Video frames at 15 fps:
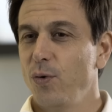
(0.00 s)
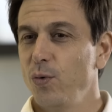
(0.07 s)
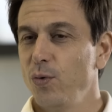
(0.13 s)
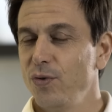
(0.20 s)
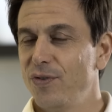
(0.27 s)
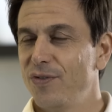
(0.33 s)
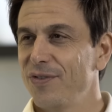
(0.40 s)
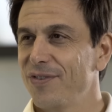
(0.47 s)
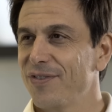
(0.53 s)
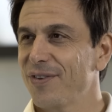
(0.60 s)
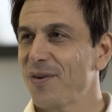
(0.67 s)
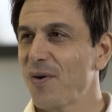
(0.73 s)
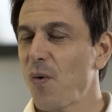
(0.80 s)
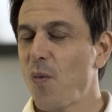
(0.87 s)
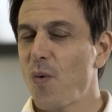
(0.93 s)
Food,
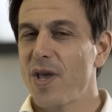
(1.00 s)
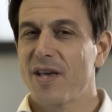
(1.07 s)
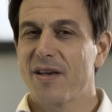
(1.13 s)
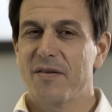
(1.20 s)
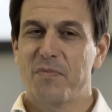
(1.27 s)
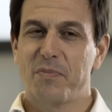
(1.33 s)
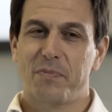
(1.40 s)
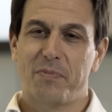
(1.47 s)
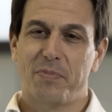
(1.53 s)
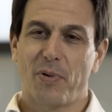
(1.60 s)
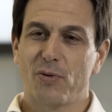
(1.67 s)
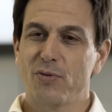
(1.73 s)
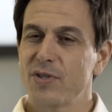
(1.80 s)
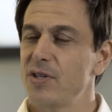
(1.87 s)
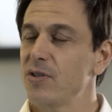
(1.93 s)
we are
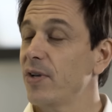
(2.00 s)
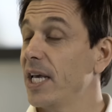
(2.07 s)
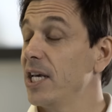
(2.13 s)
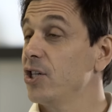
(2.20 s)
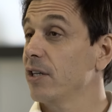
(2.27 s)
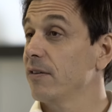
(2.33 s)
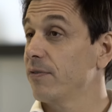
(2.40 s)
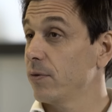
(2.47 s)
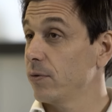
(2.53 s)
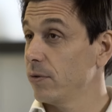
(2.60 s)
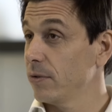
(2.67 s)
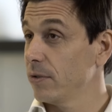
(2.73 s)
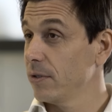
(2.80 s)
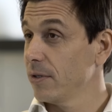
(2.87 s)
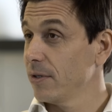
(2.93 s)
both into Asian
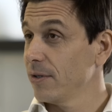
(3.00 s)
food.